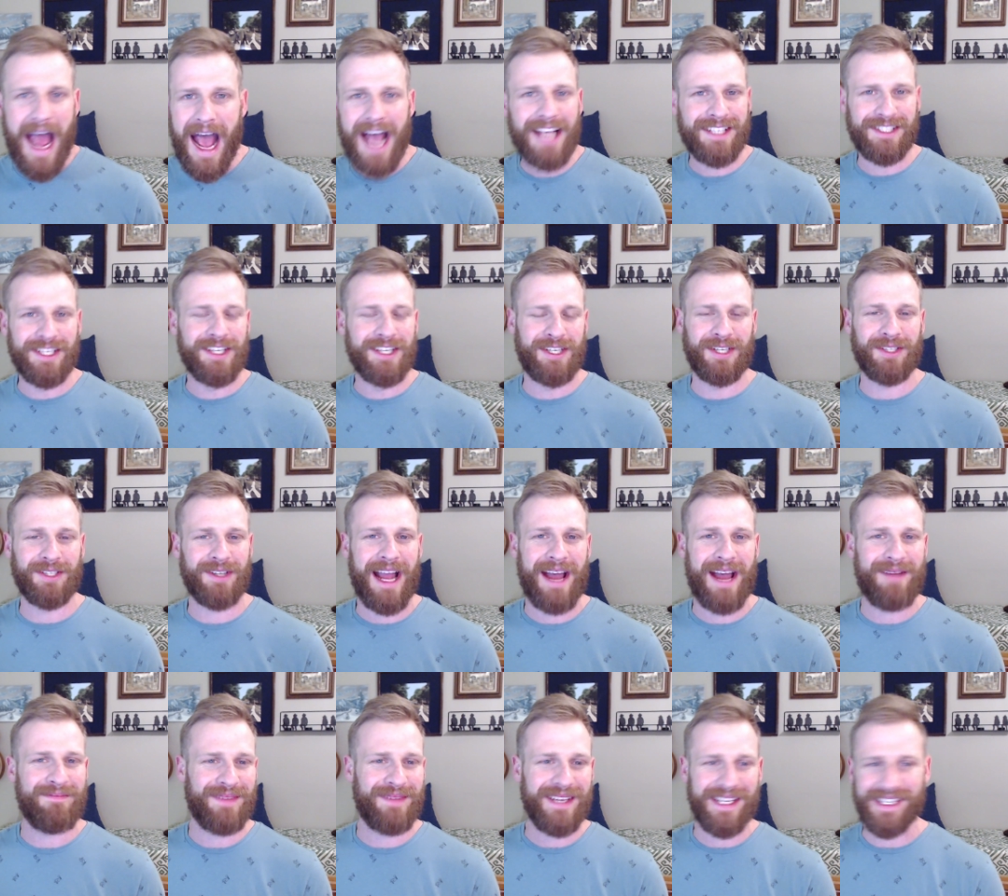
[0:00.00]
has a
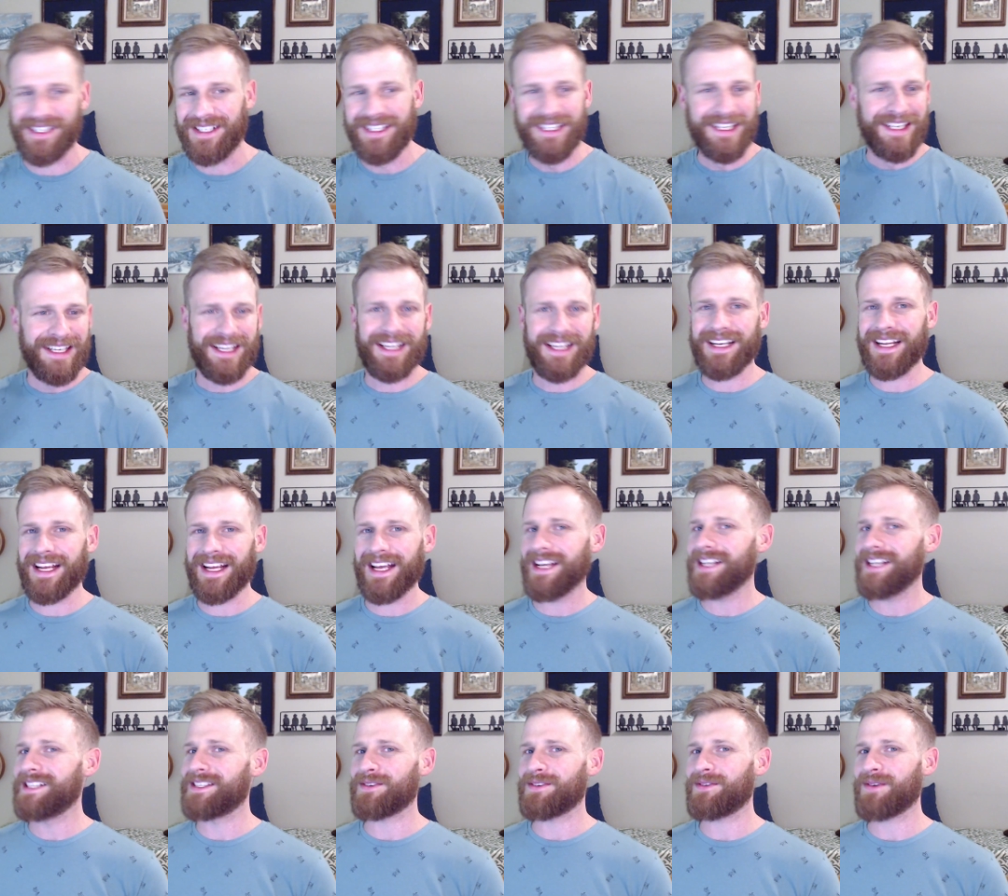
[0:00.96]
trap beat. It
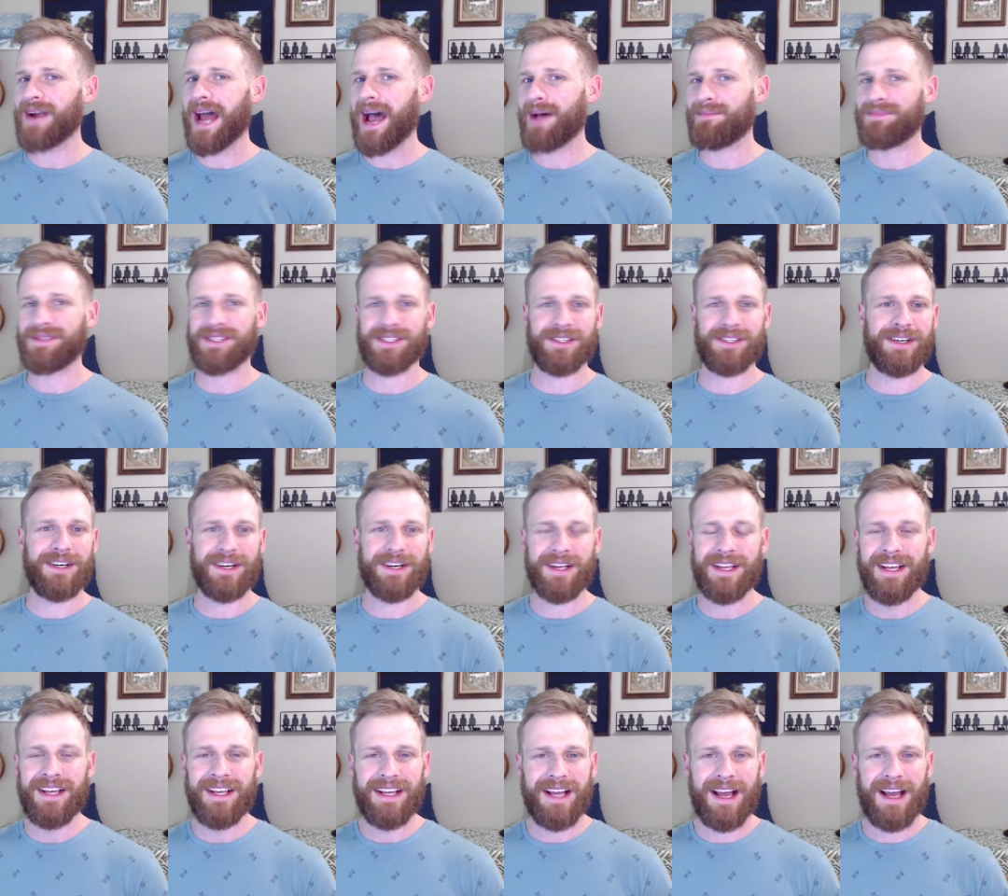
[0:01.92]
is a rap song.